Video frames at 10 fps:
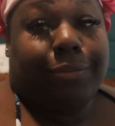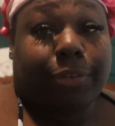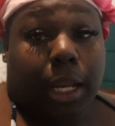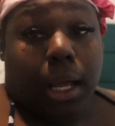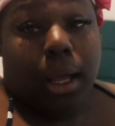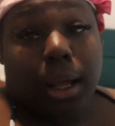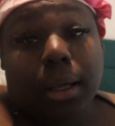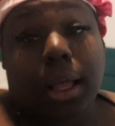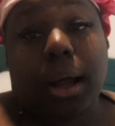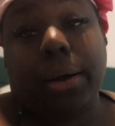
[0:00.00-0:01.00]

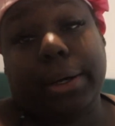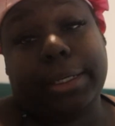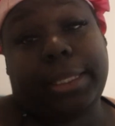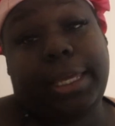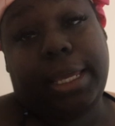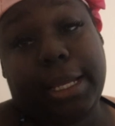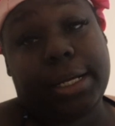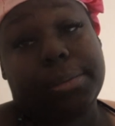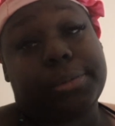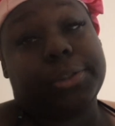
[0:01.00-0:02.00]
vlog, on
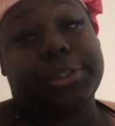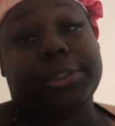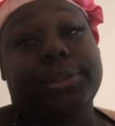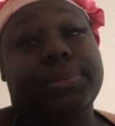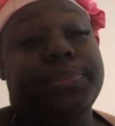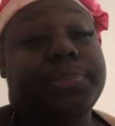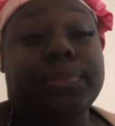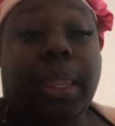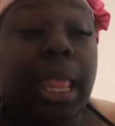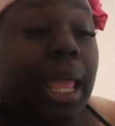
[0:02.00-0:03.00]
camera,
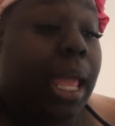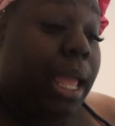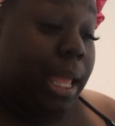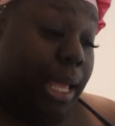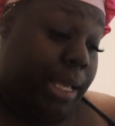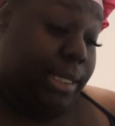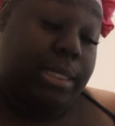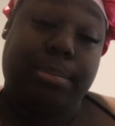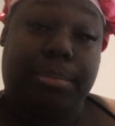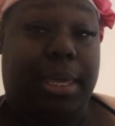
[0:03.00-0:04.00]

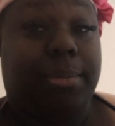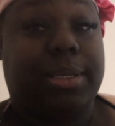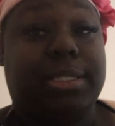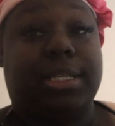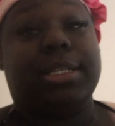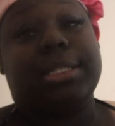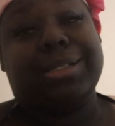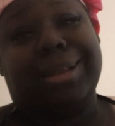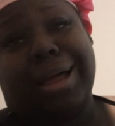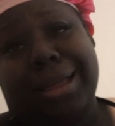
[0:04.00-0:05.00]
maybe since
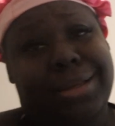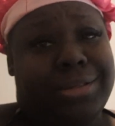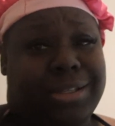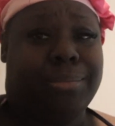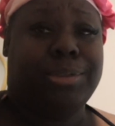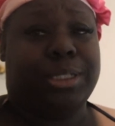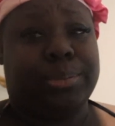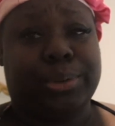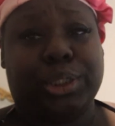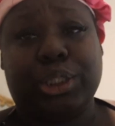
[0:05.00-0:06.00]
like
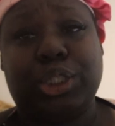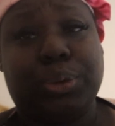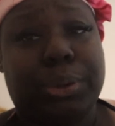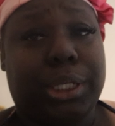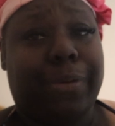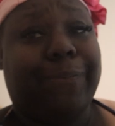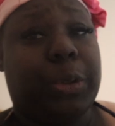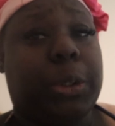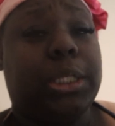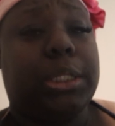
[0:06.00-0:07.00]
September
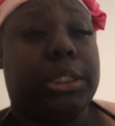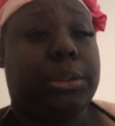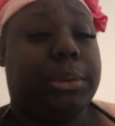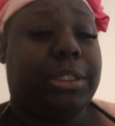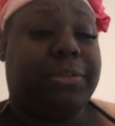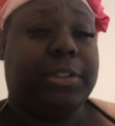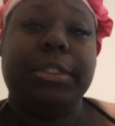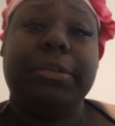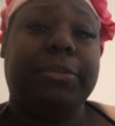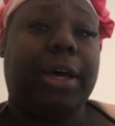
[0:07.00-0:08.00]
24th or
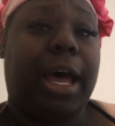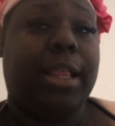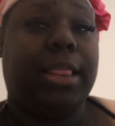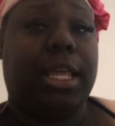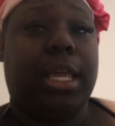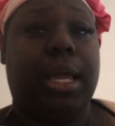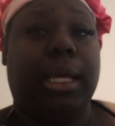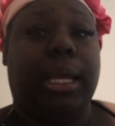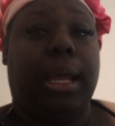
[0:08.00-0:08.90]
25th, I think.